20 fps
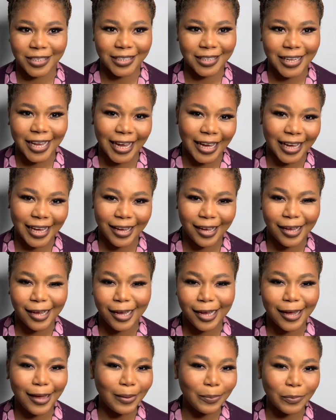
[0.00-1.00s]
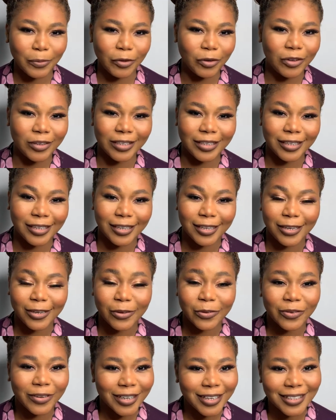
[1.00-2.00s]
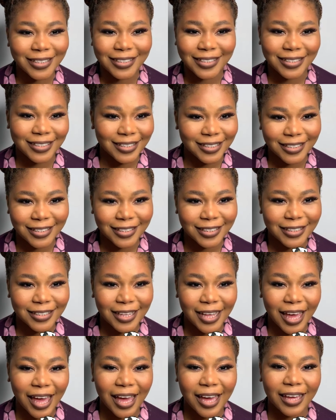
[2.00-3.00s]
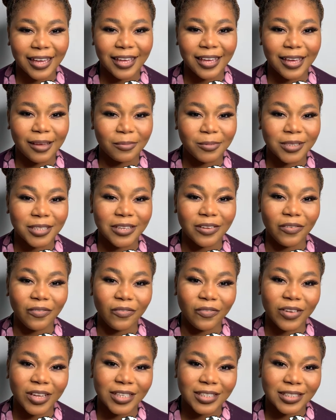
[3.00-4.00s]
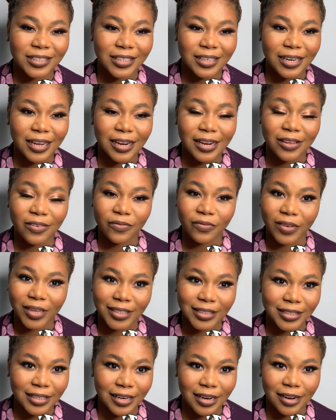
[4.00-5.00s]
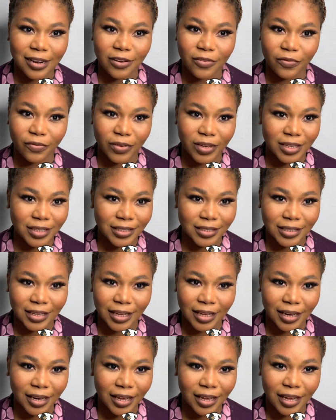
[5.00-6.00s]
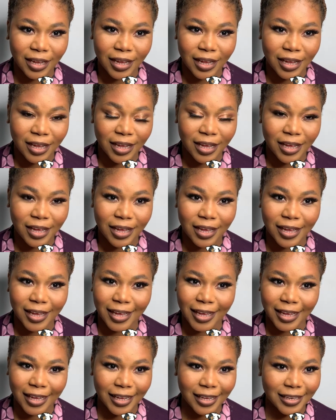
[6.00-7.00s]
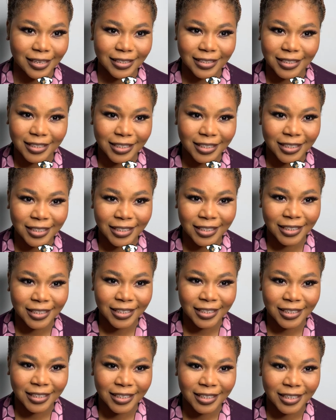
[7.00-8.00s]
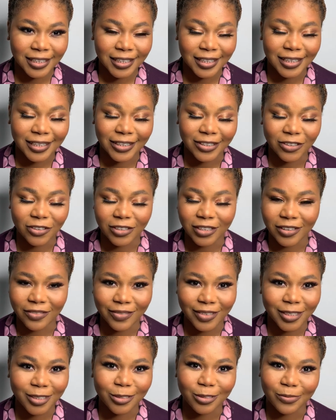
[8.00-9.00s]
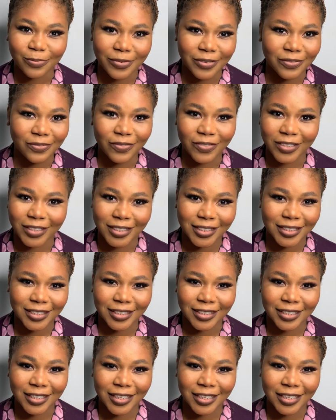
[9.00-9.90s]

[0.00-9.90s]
Like, come on, what is this? I kept investing and investing and investing, and you never stop investing.